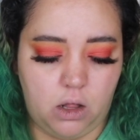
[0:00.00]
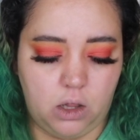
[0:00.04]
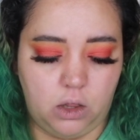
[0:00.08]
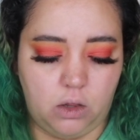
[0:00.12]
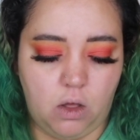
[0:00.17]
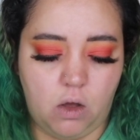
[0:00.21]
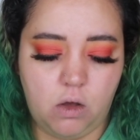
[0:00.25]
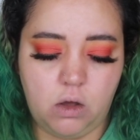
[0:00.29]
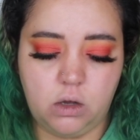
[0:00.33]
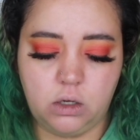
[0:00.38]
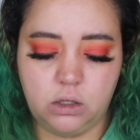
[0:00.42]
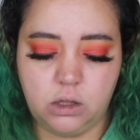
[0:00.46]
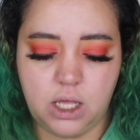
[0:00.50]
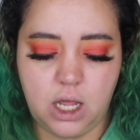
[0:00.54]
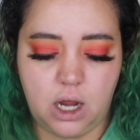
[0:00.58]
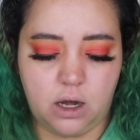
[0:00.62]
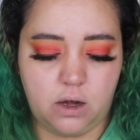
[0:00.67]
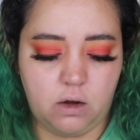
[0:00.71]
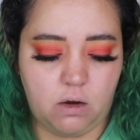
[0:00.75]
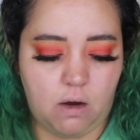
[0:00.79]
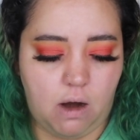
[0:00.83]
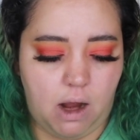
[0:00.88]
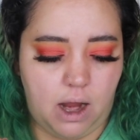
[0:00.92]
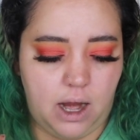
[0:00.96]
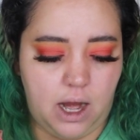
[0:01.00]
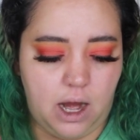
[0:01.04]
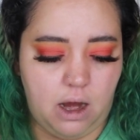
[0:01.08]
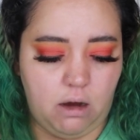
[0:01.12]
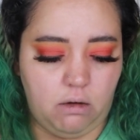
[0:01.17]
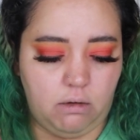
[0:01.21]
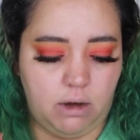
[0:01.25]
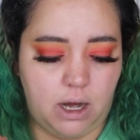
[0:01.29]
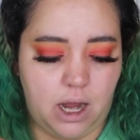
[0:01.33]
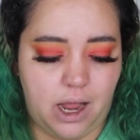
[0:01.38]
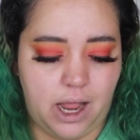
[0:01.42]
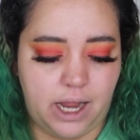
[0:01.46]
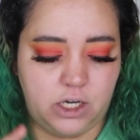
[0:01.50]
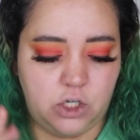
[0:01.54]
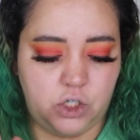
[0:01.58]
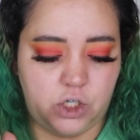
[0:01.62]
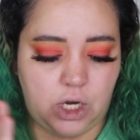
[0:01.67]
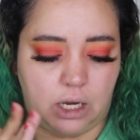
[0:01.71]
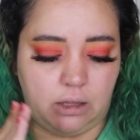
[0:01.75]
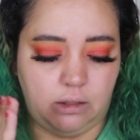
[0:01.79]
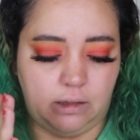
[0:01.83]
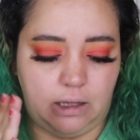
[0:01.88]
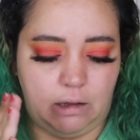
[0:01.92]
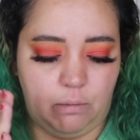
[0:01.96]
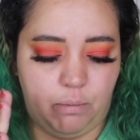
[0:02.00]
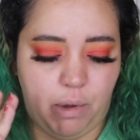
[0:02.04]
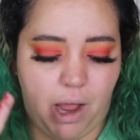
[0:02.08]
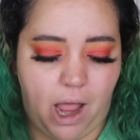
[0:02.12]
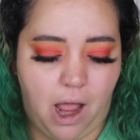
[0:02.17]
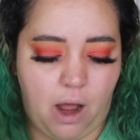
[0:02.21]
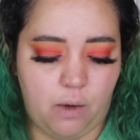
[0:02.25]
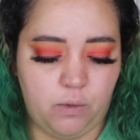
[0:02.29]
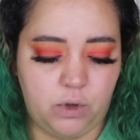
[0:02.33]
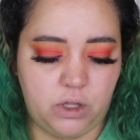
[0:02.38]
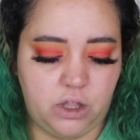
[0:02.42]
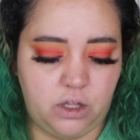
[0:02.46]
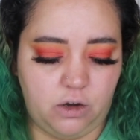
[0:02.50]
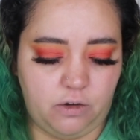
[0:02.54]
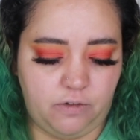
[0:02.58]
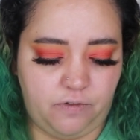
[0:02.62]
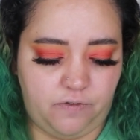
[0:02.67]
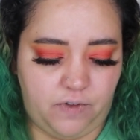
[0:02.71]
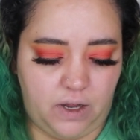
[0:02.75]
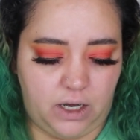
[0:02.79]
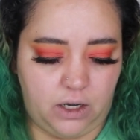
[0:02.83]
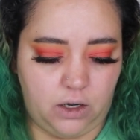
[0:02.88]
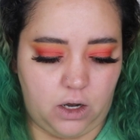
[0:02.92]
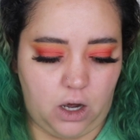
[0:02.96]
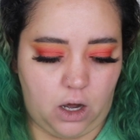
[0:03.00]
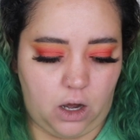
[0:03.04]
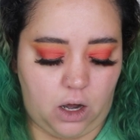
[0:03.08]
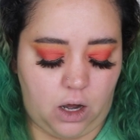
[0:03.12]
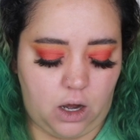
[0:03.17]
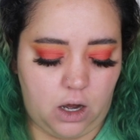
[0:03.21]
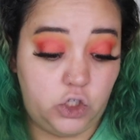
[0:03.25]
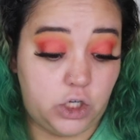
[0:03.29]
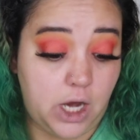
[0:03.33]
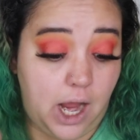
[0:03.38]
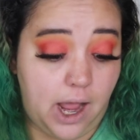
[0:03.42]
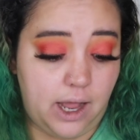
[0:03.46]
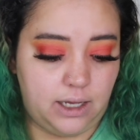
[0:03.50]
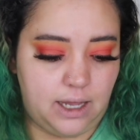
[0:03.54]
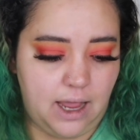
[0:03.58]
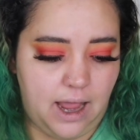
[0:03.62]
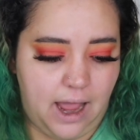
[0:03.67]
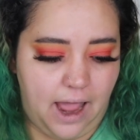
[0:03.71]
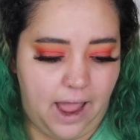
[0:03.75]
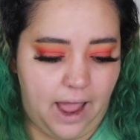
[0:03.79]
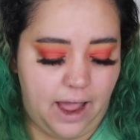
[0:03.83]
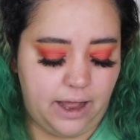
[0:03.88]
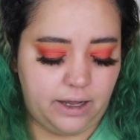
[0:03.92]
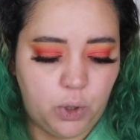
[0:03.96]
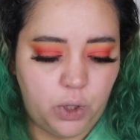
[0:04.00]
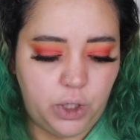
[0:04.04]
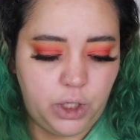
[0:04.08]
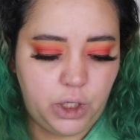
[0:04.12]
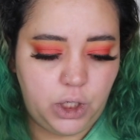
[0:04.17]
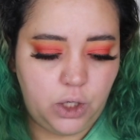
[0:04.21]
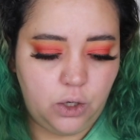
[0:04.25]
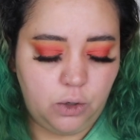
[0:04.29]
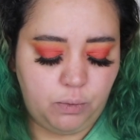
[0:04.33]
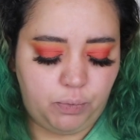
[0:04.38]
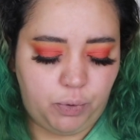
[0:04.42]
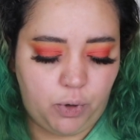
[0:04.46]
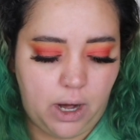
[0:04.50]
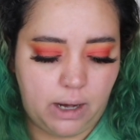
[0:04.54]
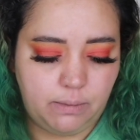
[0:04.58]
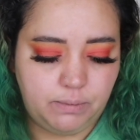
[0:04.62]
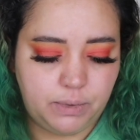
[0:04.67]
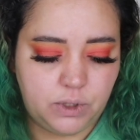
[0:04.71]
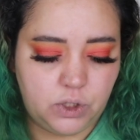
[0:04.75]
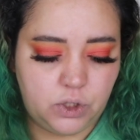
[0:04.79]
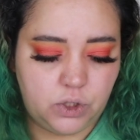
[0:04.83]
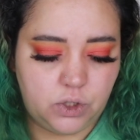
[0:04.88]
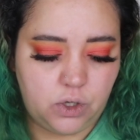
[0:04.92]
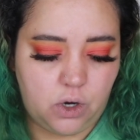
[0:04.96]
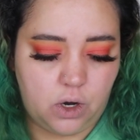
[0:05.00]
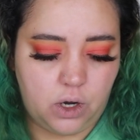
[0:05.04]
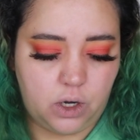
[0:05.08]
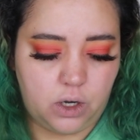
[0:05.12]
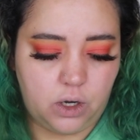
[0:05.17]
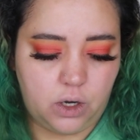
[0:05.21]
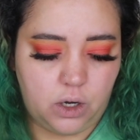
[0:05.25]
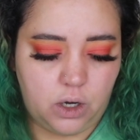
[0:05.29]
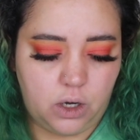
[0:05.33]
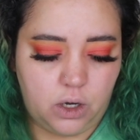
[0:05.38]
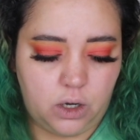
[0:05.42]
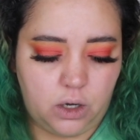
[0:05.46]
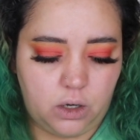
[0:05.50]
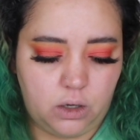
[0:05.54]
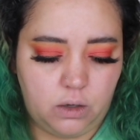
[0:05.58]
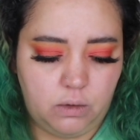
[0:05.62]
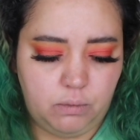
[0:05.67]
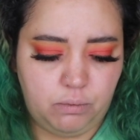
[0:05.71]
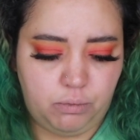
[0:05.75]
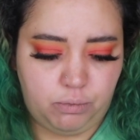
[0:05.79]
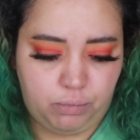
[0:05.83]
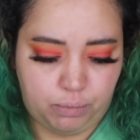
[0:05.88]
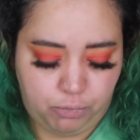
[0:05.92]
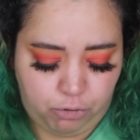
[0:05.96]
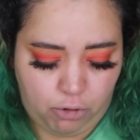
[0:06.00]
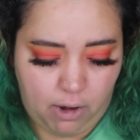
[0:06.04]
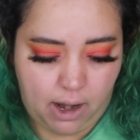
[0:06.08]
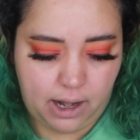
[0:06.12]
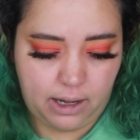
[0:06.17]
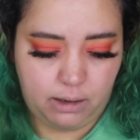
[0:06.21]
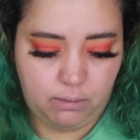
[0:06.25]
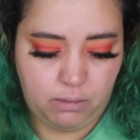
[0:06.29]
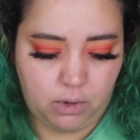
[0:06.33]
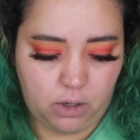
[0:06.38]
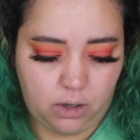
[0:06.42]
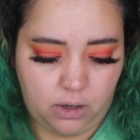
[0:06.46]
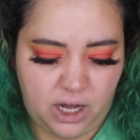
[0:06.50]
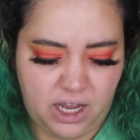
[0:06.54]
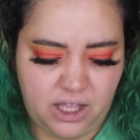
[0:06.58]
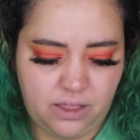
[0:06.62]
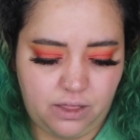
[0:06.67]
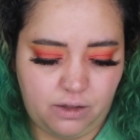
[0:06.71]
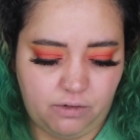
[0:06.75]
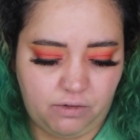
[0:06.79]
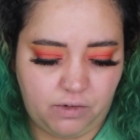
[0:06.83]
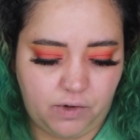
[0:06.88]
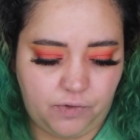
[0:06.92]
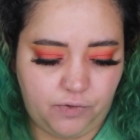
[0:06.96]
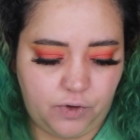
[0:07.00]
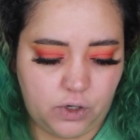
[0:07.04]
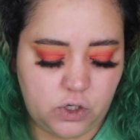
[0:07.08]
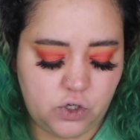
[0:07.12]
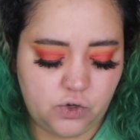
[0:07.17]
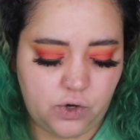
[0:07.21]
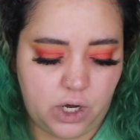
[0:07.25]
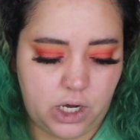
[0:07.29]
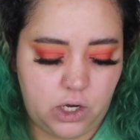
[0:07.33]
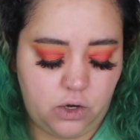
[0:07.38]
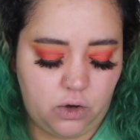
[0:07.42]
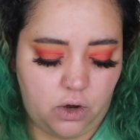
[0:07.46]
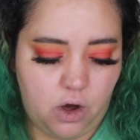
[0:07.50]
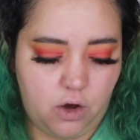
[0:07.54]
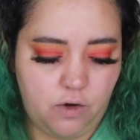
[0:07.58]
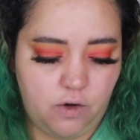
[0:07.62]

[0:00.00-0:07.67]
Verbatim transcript: along the under eye area and gently pat with your finger. Jack hack. Put your Prep Starter primer in the refrigerator